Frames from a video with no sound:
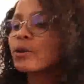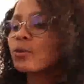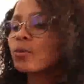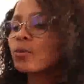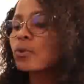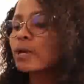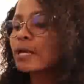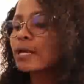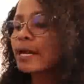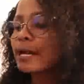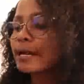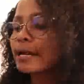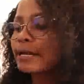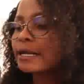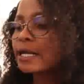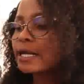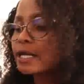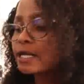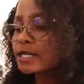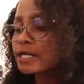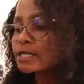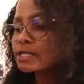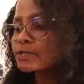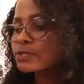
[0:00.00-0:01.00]
What I
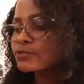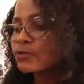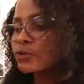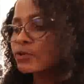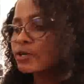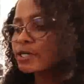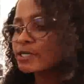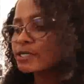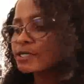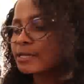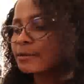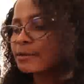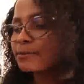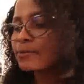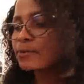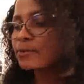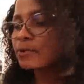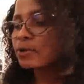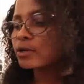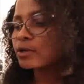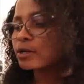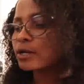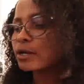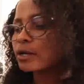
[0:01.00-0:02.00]
learned, for
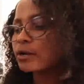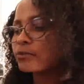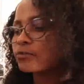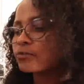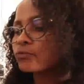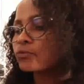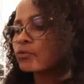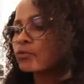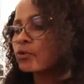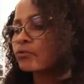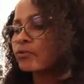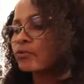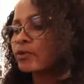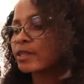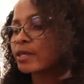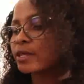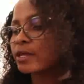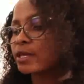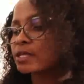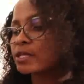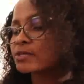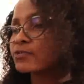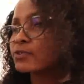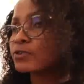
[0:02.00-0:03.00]
example, over the
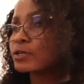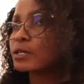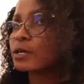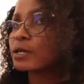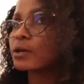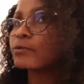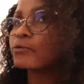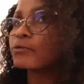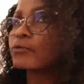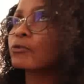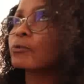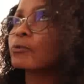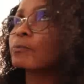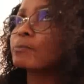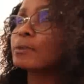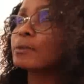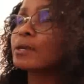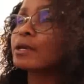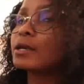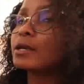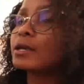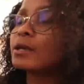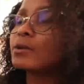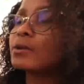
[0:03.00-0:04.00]
years, for
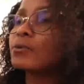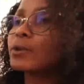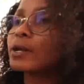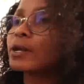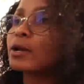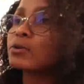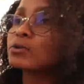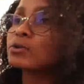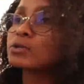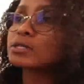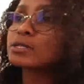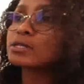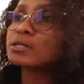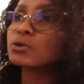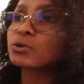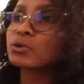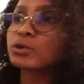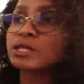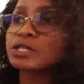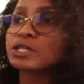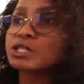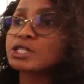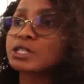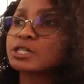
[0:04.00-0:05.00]
me, when I was on
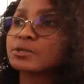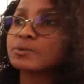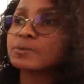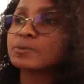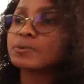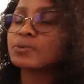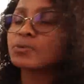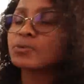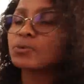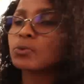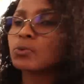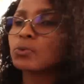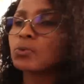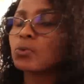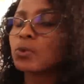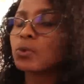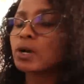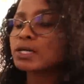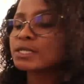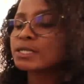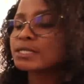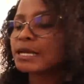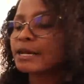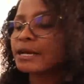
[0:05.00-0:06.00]
the ship,
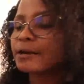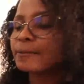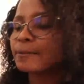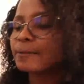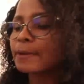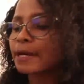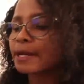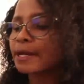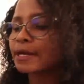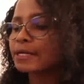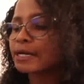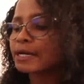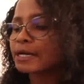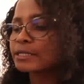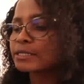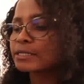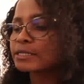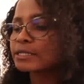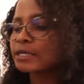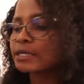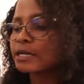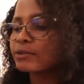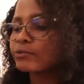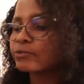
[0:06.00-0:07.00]
one time I
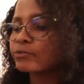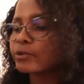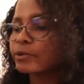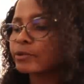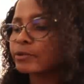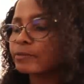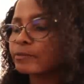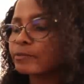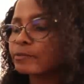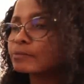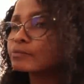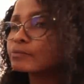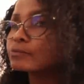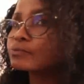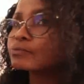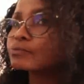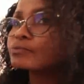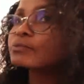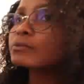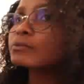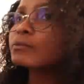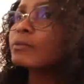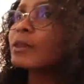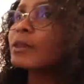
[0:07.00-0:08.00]
didn't
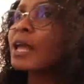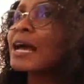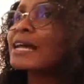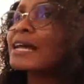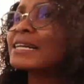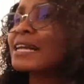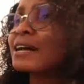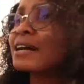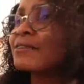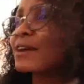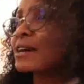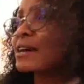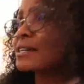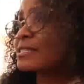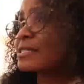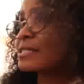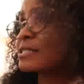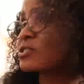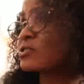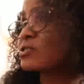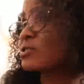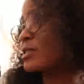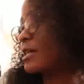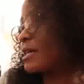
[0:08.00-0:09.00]
have
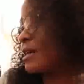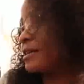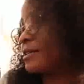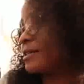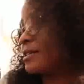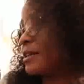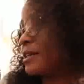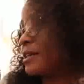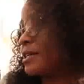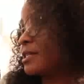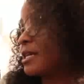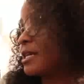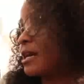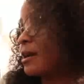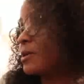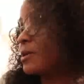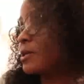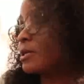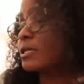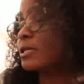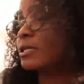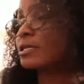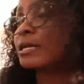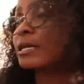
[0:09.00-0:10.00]
access to sanitary
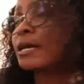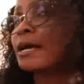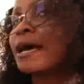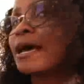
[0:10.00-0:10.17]
towels.